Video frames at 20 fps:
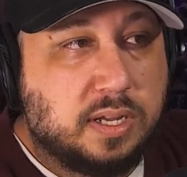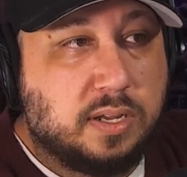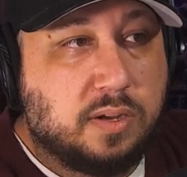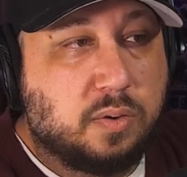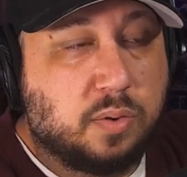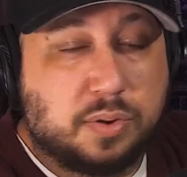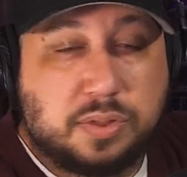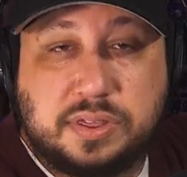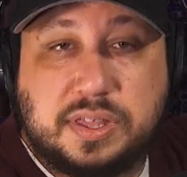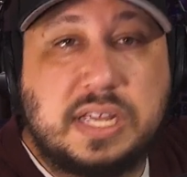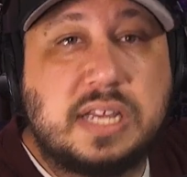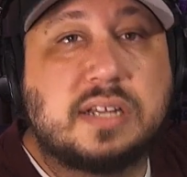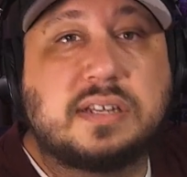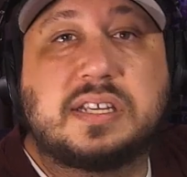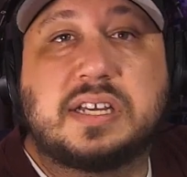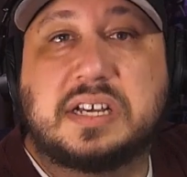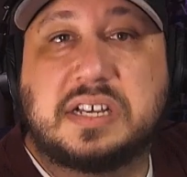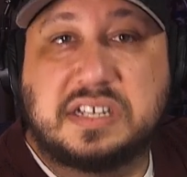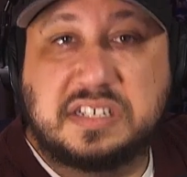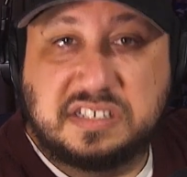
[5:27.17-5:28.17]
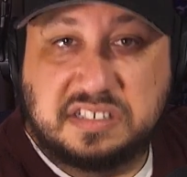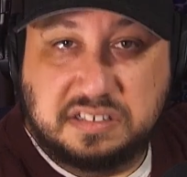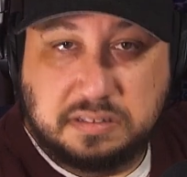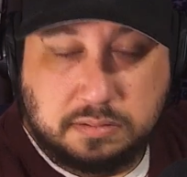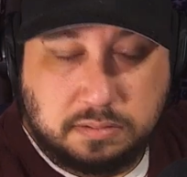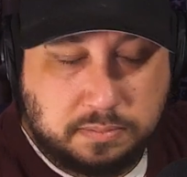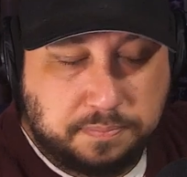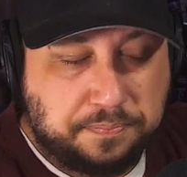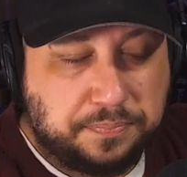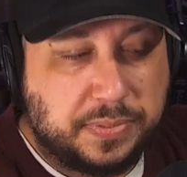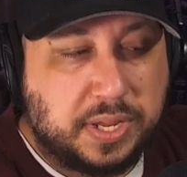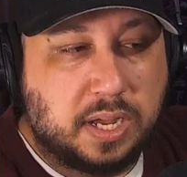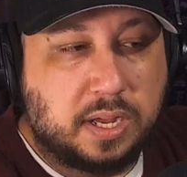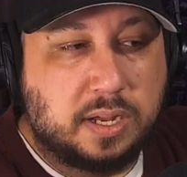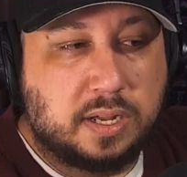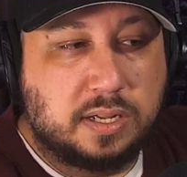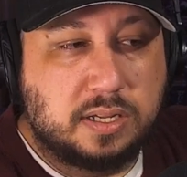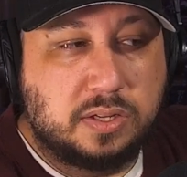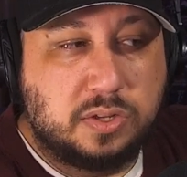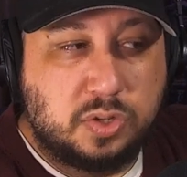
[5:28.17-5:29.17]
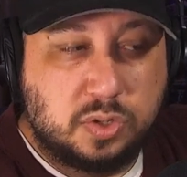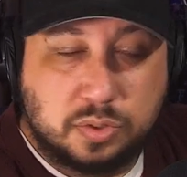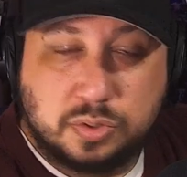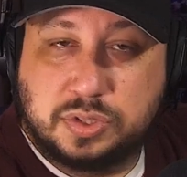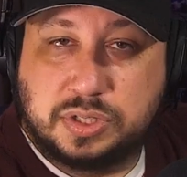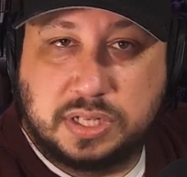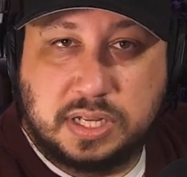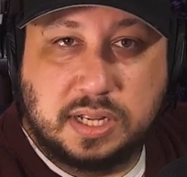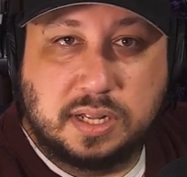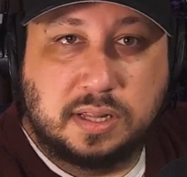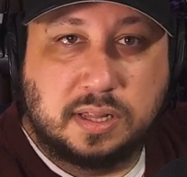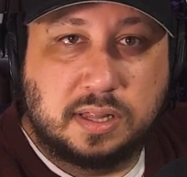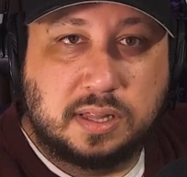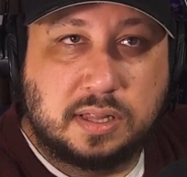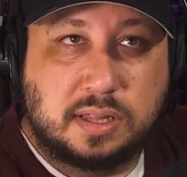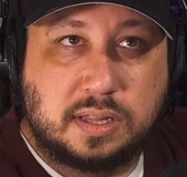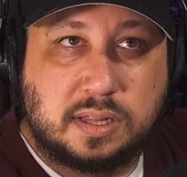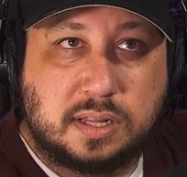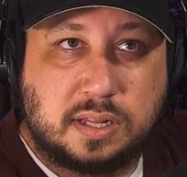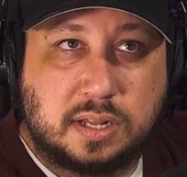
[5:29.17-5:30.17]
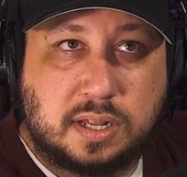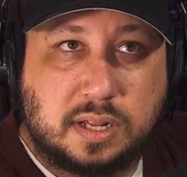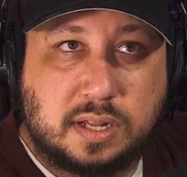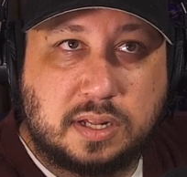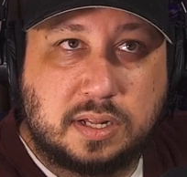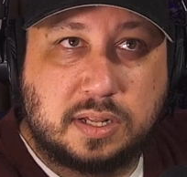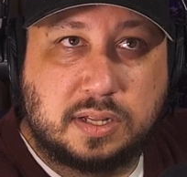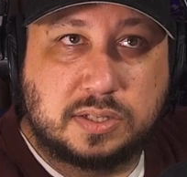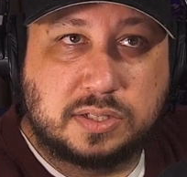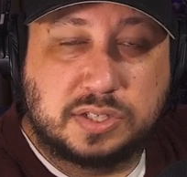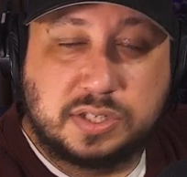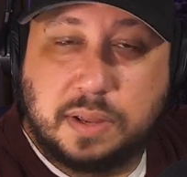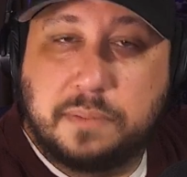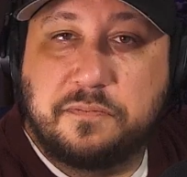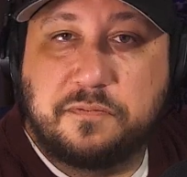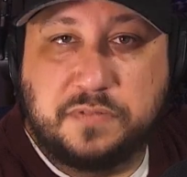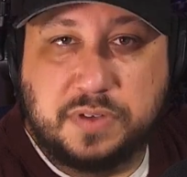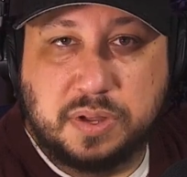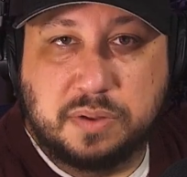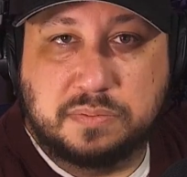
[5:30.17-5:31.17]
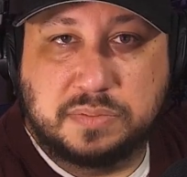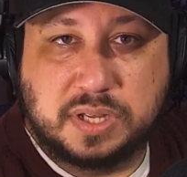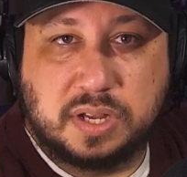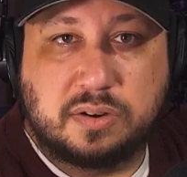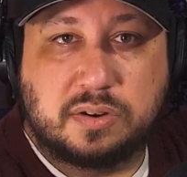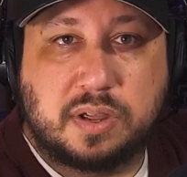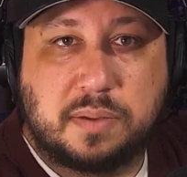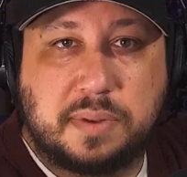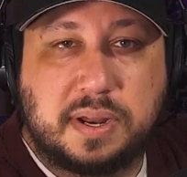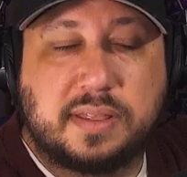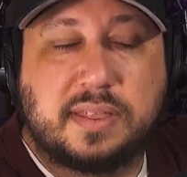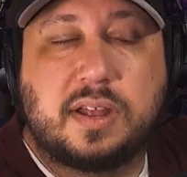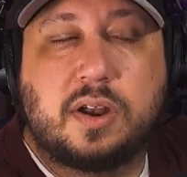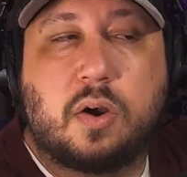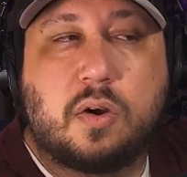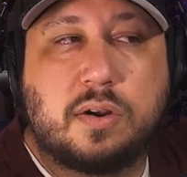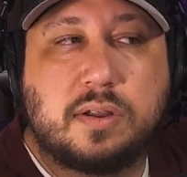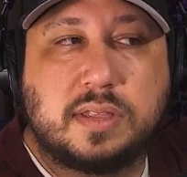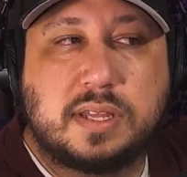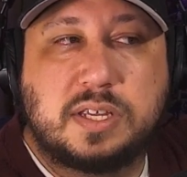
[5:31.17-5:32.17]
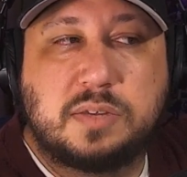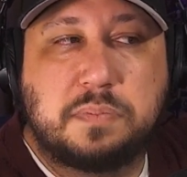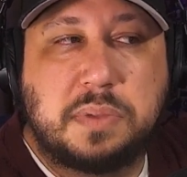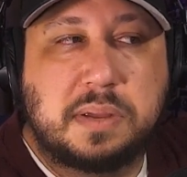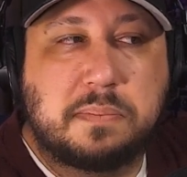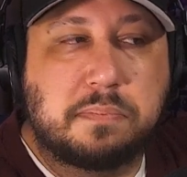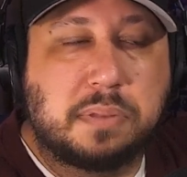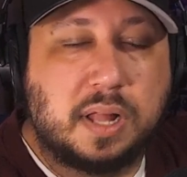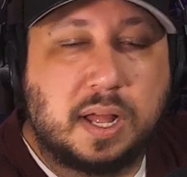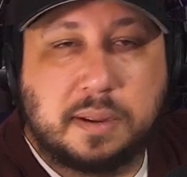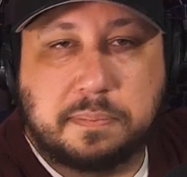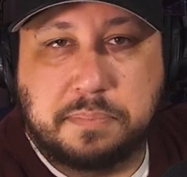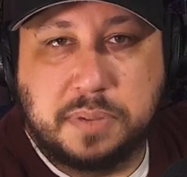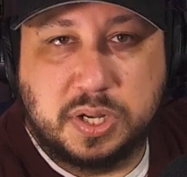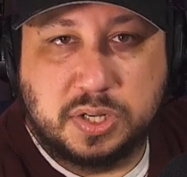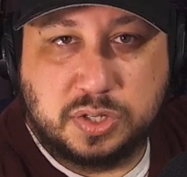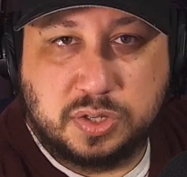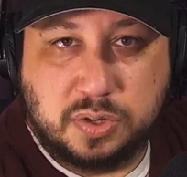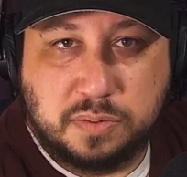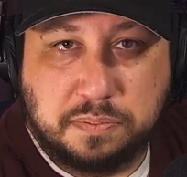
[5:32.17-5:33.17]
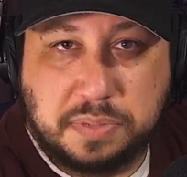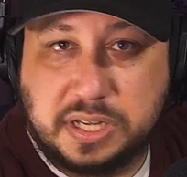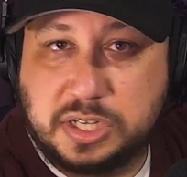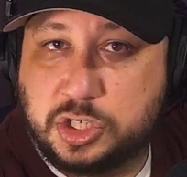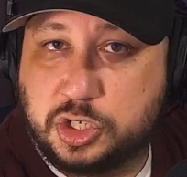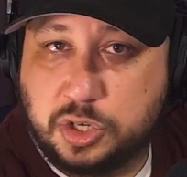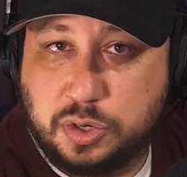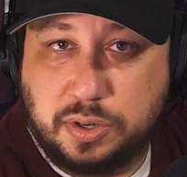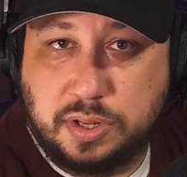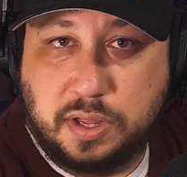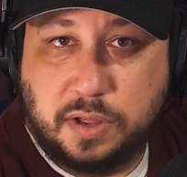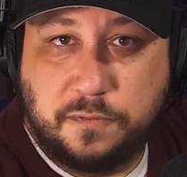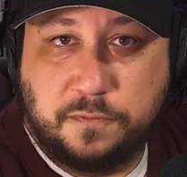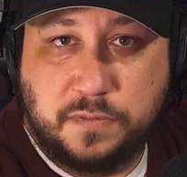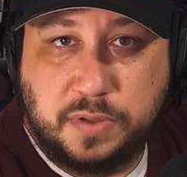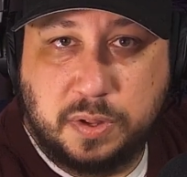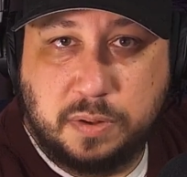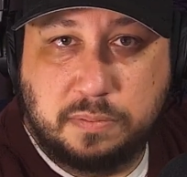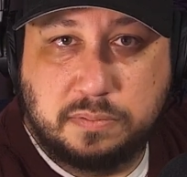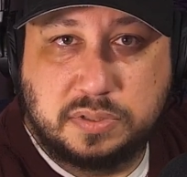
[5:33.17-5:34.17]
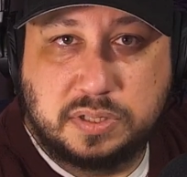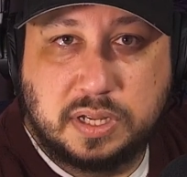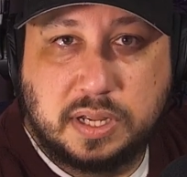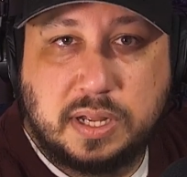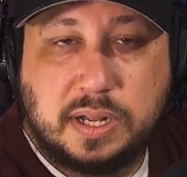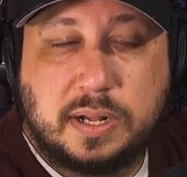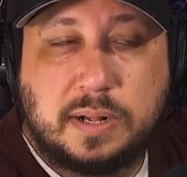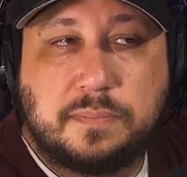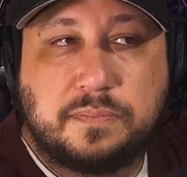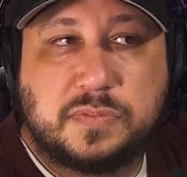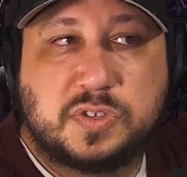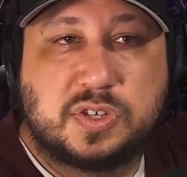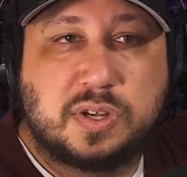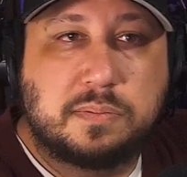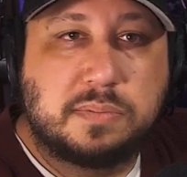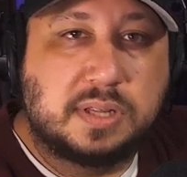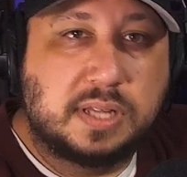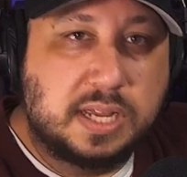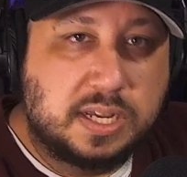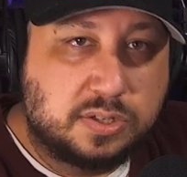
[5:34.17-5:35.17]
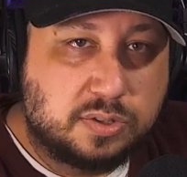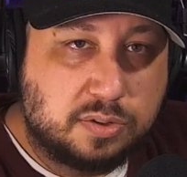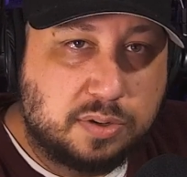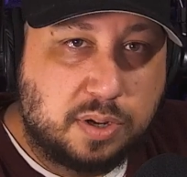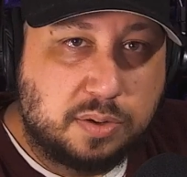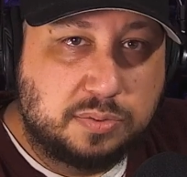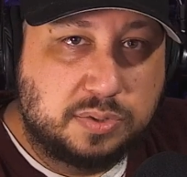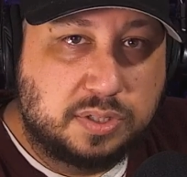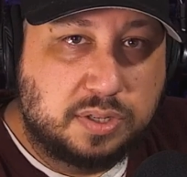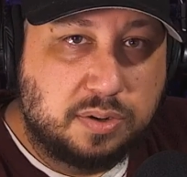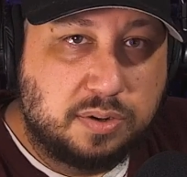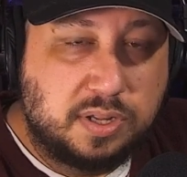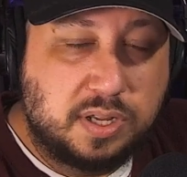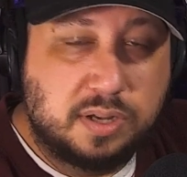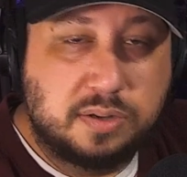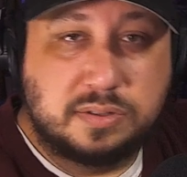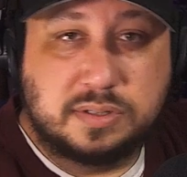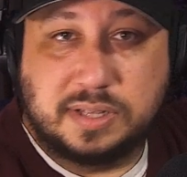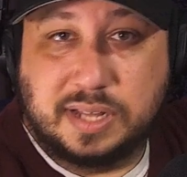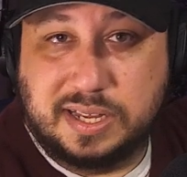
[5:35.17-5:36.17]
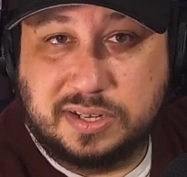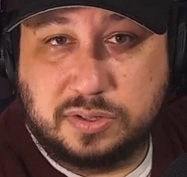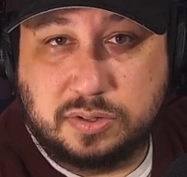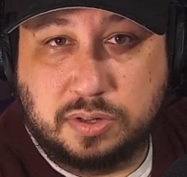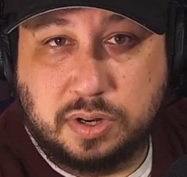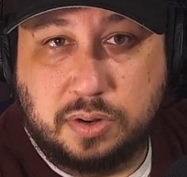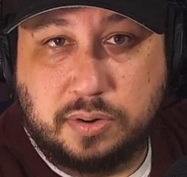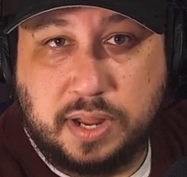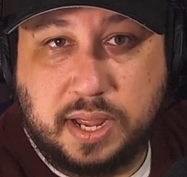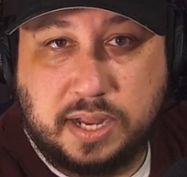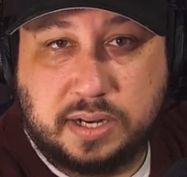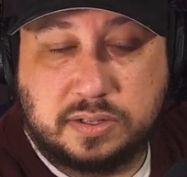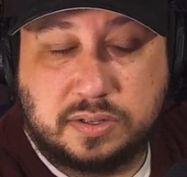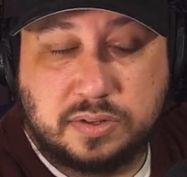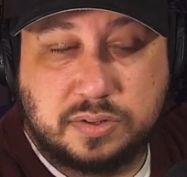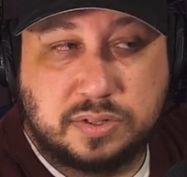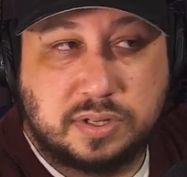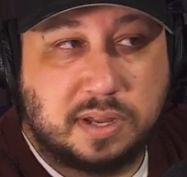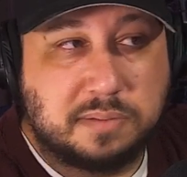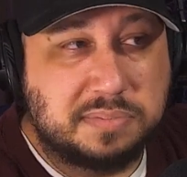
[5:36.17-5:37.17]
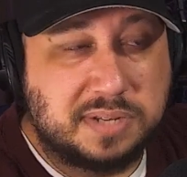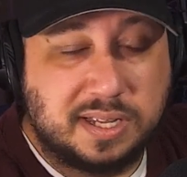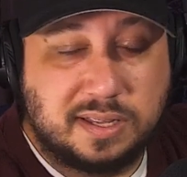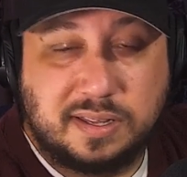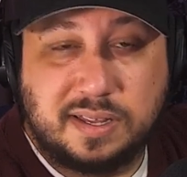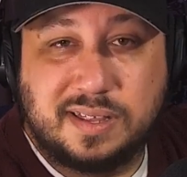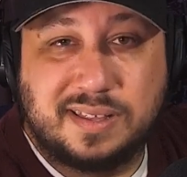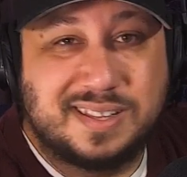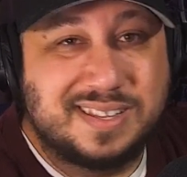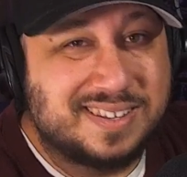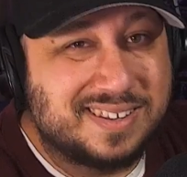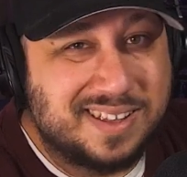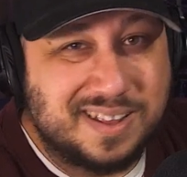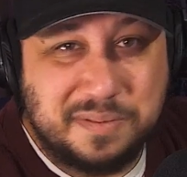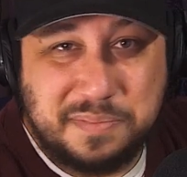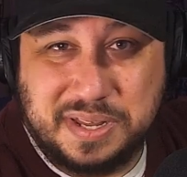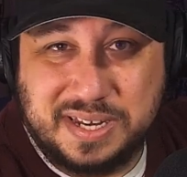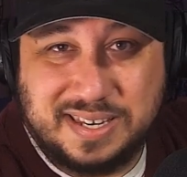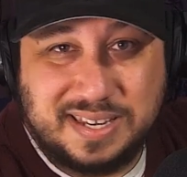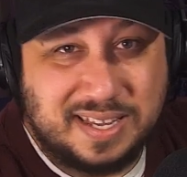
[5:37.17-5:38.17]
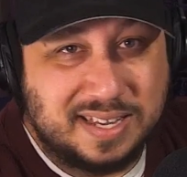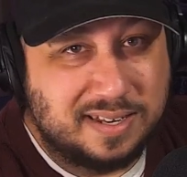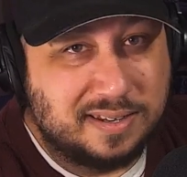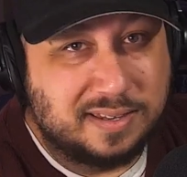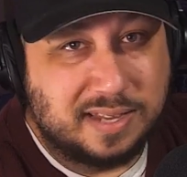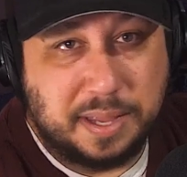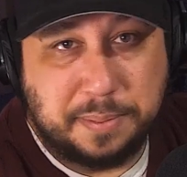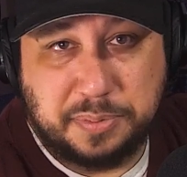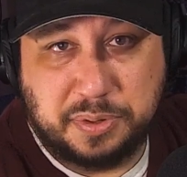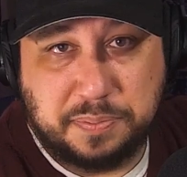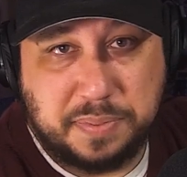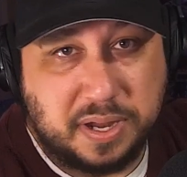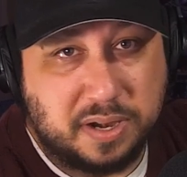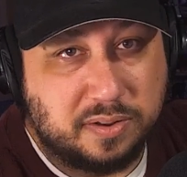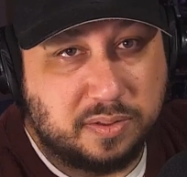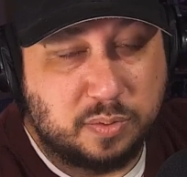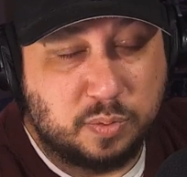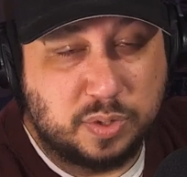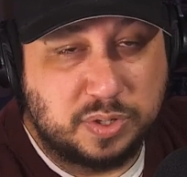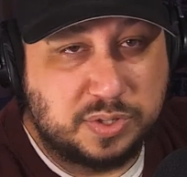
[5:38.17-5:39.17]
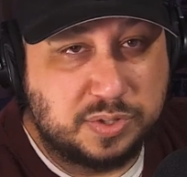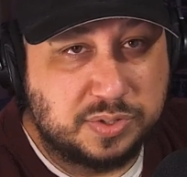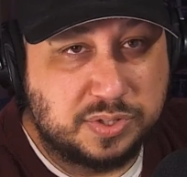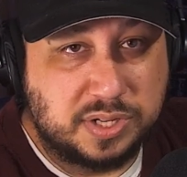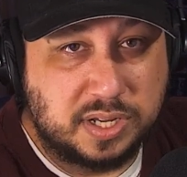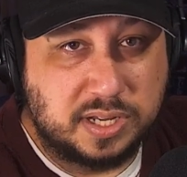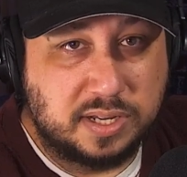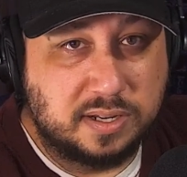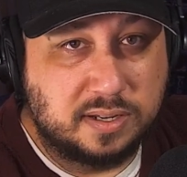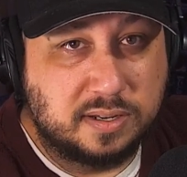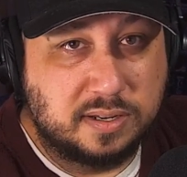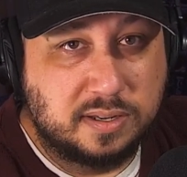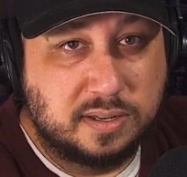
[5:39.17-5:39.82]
or theaters, you'll see some films that are coming out that aren't these big blockbuster, big studio films. Some lesser known studios, lesser known actors. I'm telling you, it's going to be 10 times better than what you're seeing.